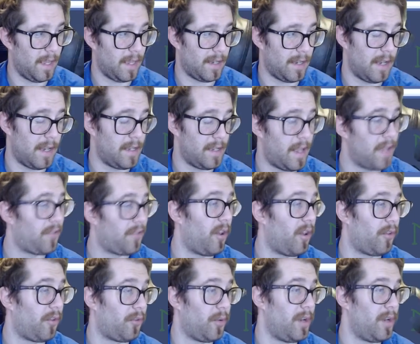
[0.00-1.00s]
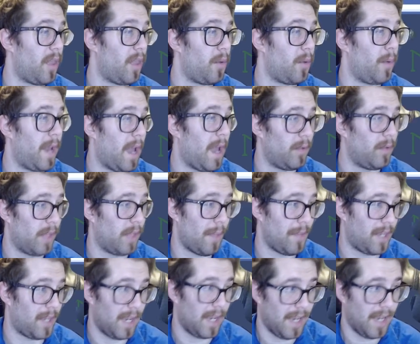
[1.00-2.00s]
that's also another way how a lemon
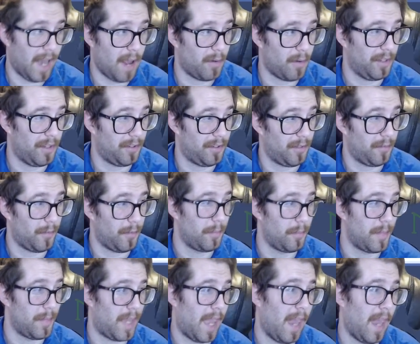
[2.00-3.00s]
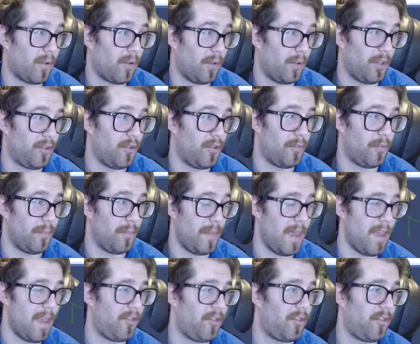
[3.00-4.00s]
can get out is if a mechanical issue is
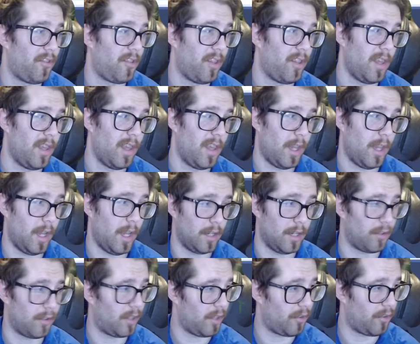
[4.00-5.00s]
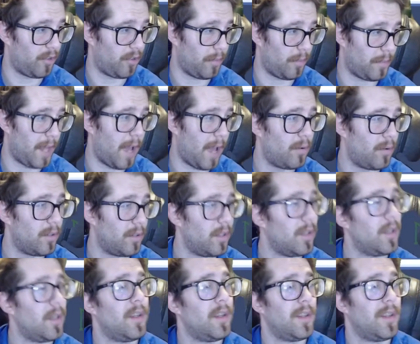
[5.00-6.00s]
missed and it gets shipped out.
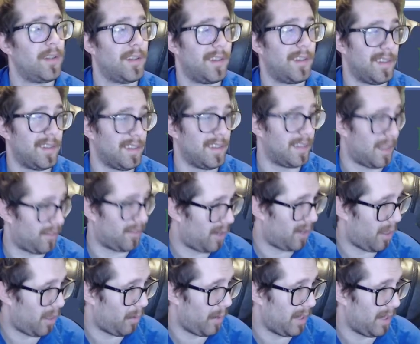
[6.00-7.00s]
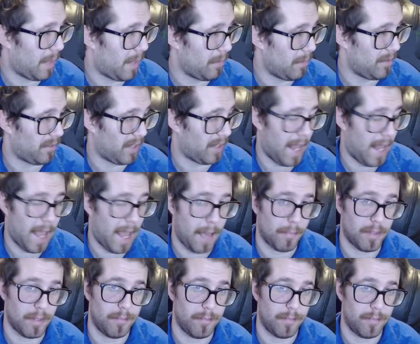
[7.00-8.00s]
That's another way lemon's going to
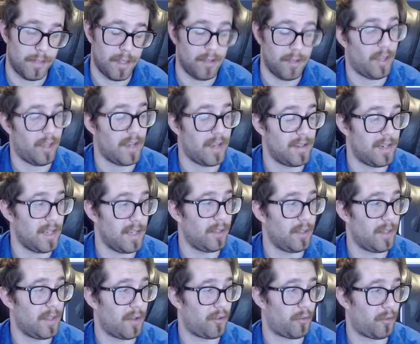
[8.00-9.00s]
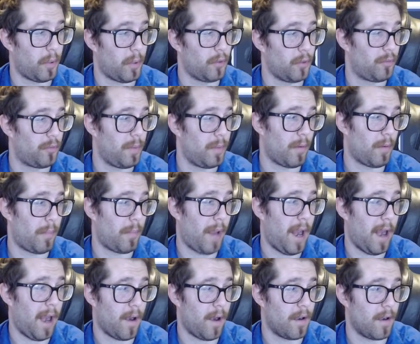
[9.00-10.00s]
happen. Is ideally they're supposed to be
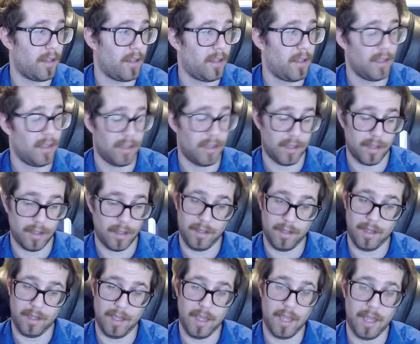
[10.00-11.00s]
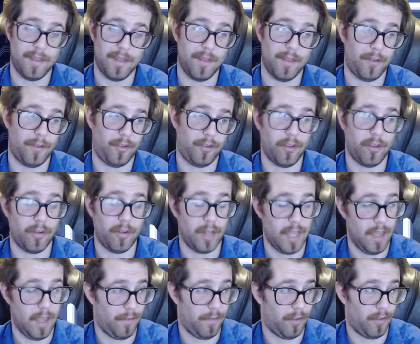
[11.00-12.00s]
repaired in the facility.
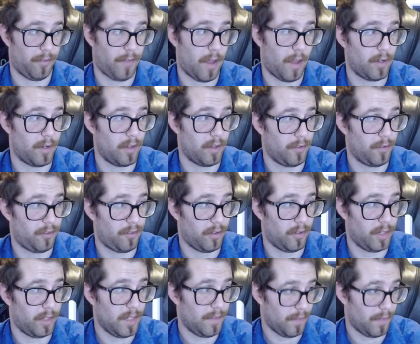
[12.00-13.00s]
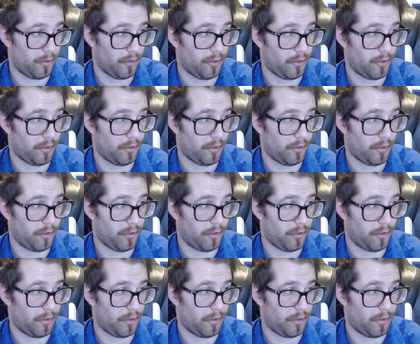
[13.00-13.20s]
If it's found in the facility, they'll still